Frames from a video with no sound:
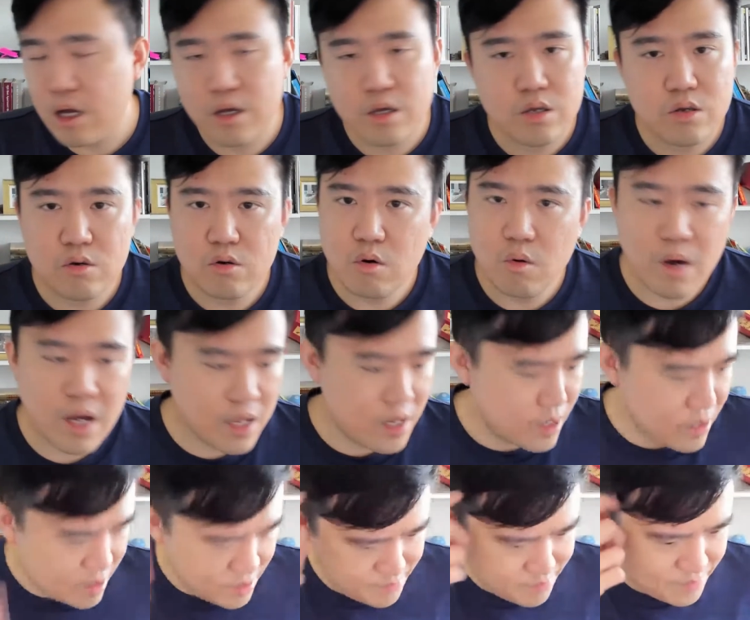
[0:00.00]
You know
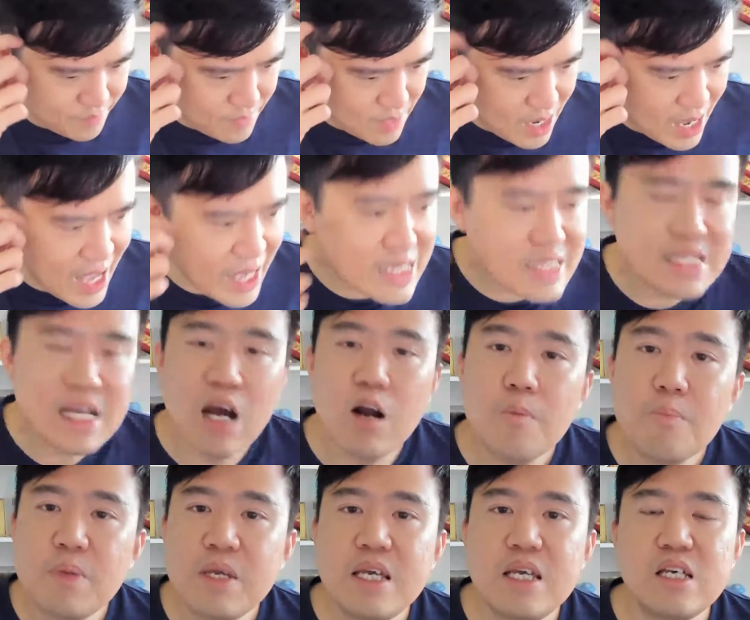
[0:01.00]
what?
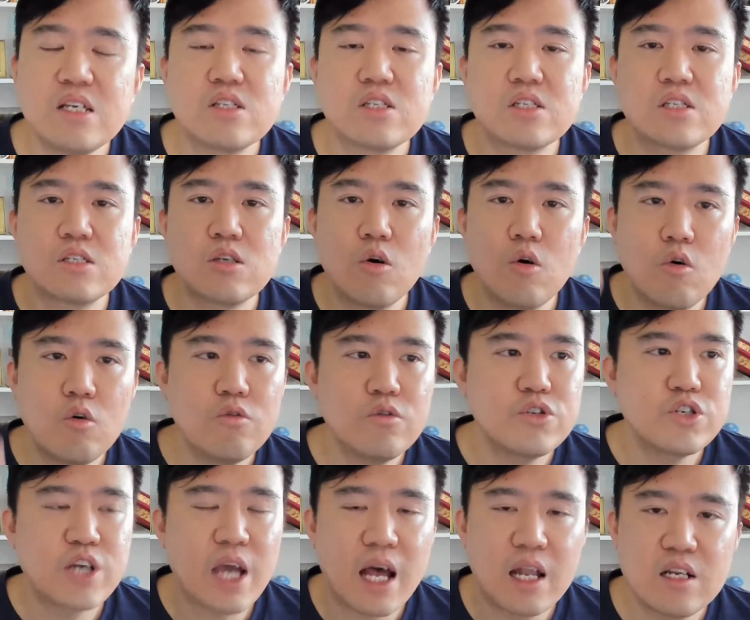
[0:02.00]
XRP is so
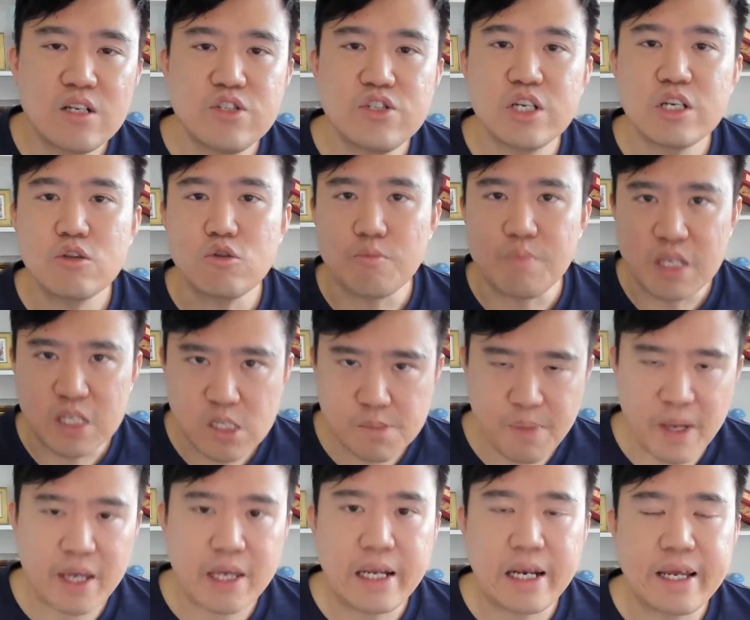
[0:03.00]
challenging to be
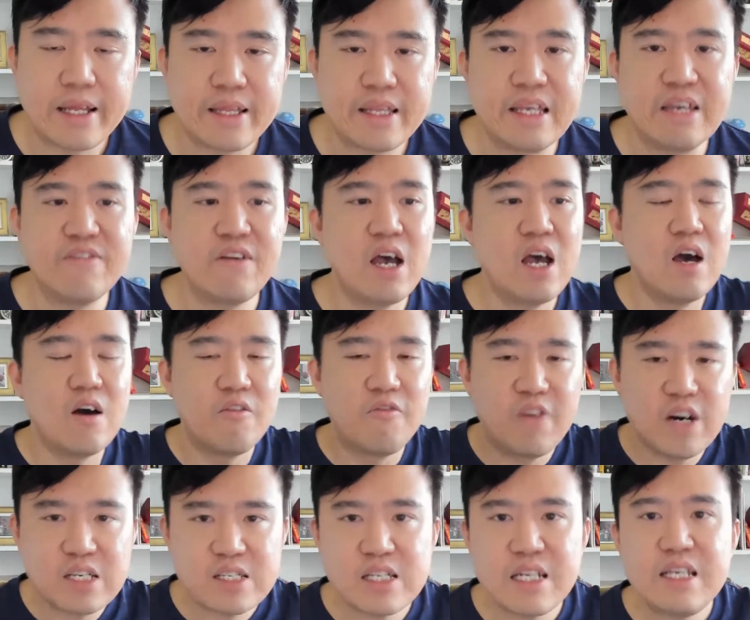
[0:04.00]
speculative.
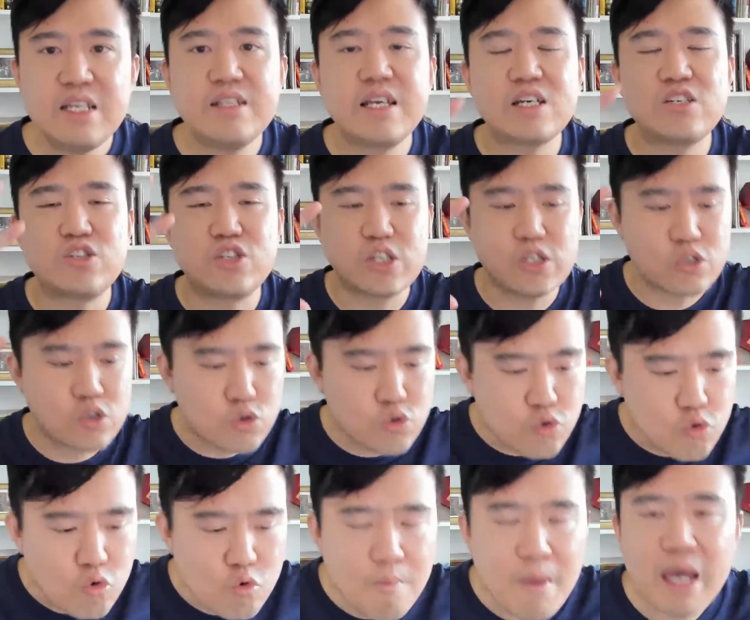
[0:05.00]
Firstly, there's just
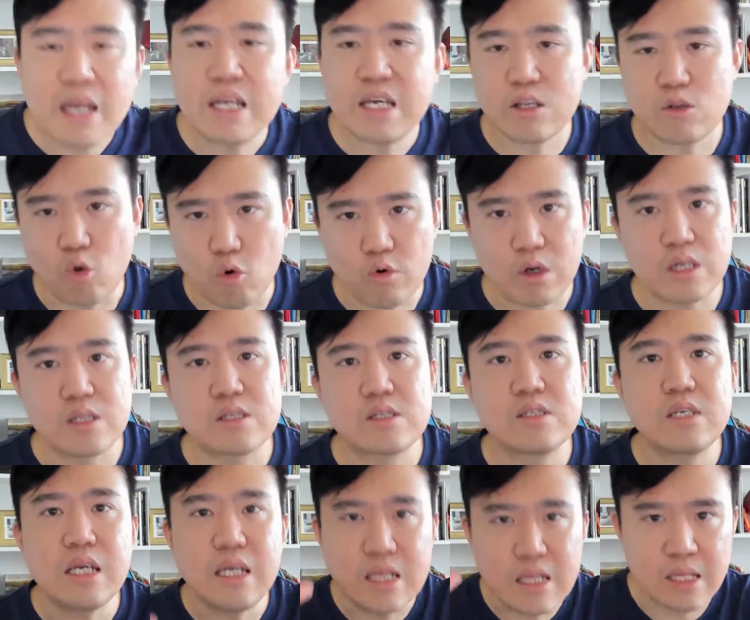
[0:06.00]
too many
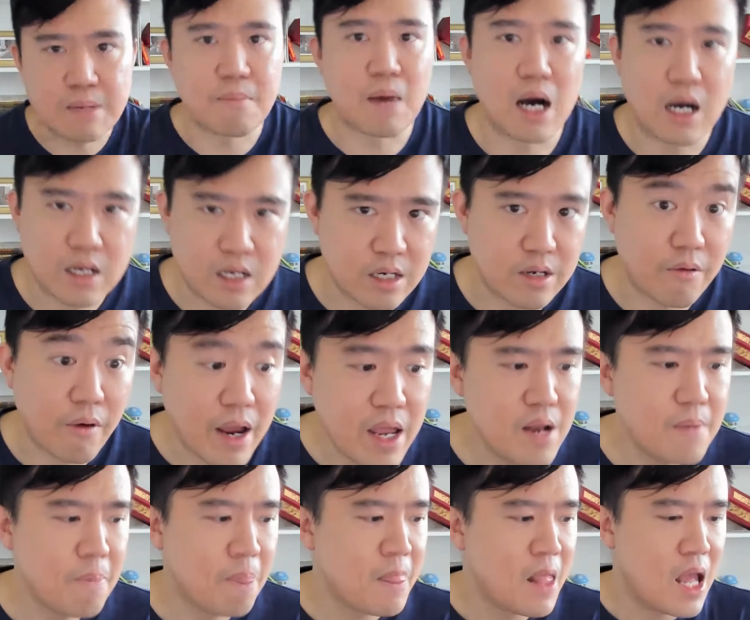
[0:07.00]
tokens in the market, right?